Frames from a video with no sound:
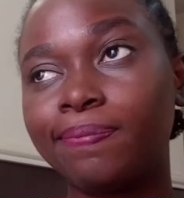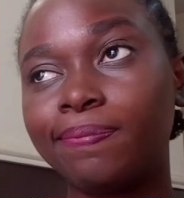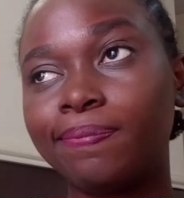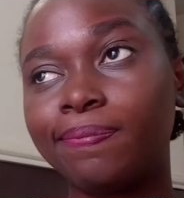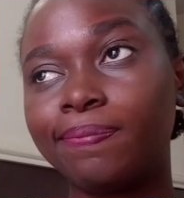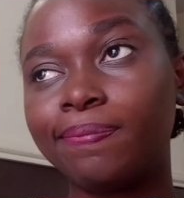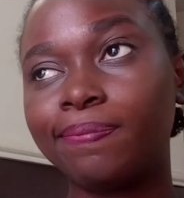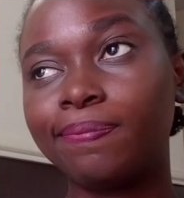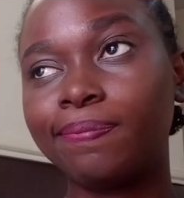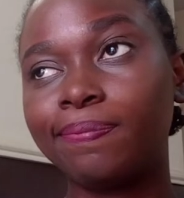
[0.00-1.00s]

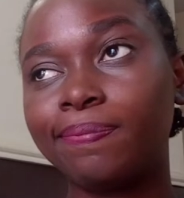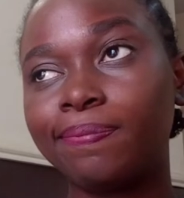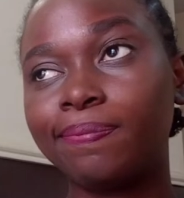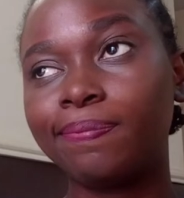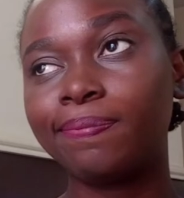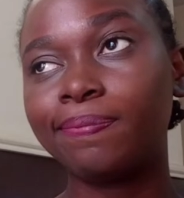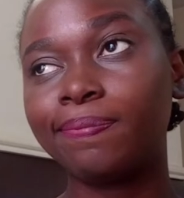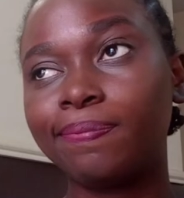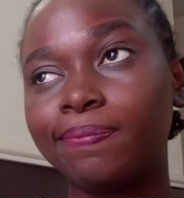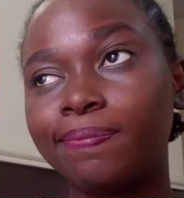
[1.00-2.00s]

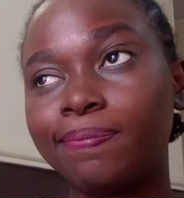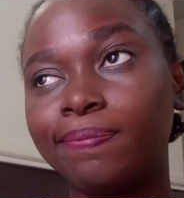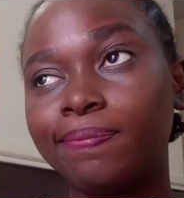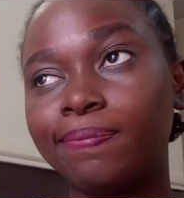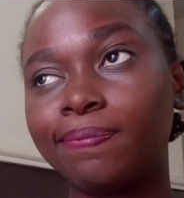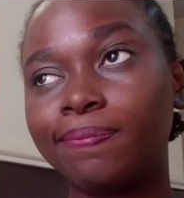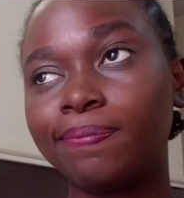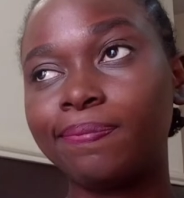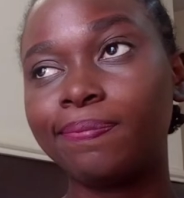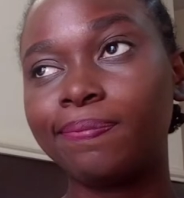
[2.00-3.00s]

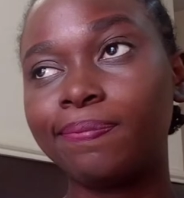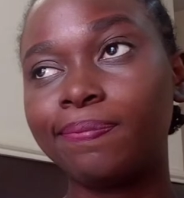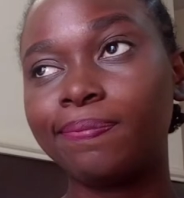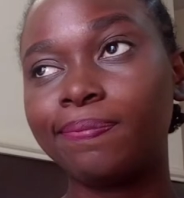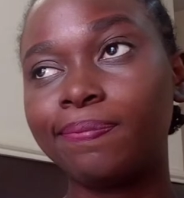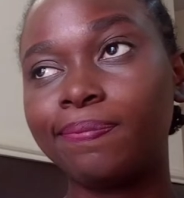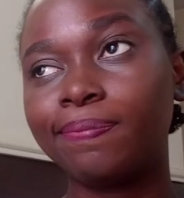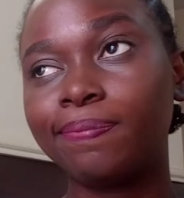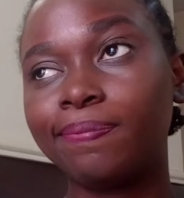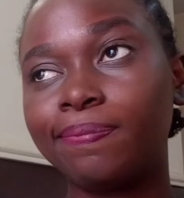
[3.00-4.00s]

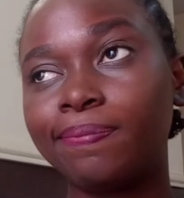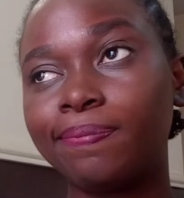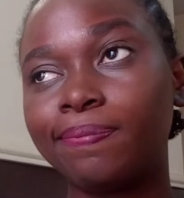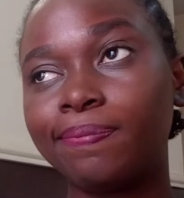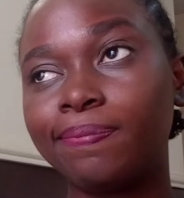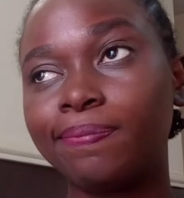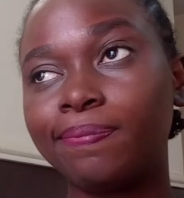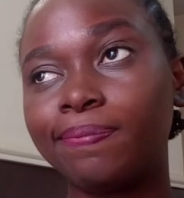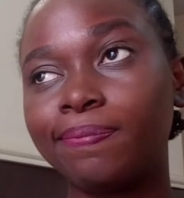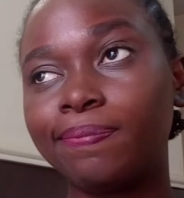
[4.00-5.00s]

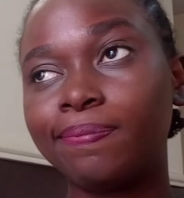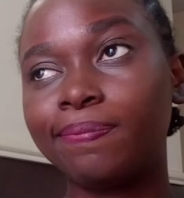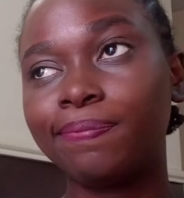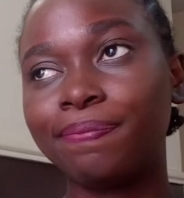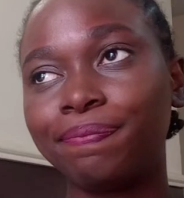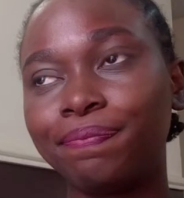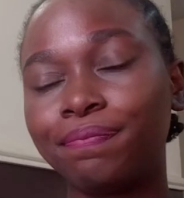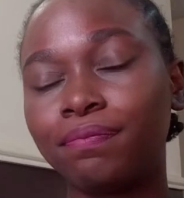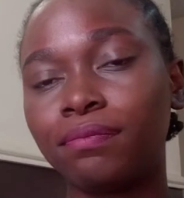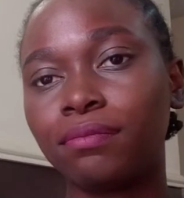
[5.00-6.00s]

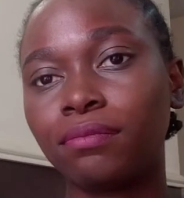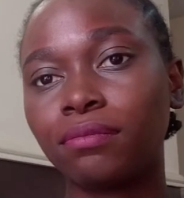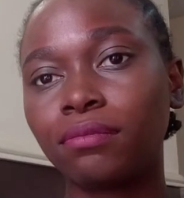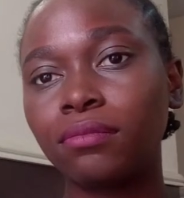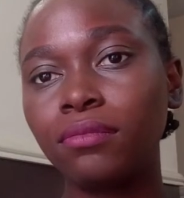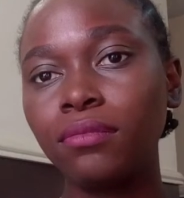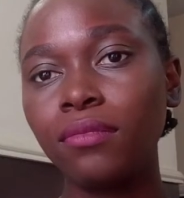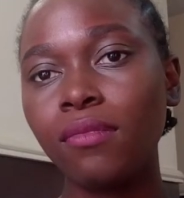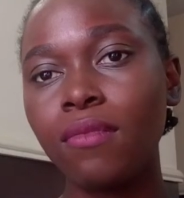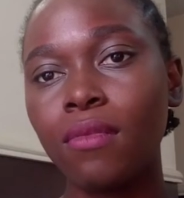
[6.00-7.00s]

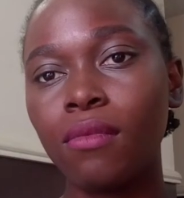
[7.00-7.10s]
Nothing is said.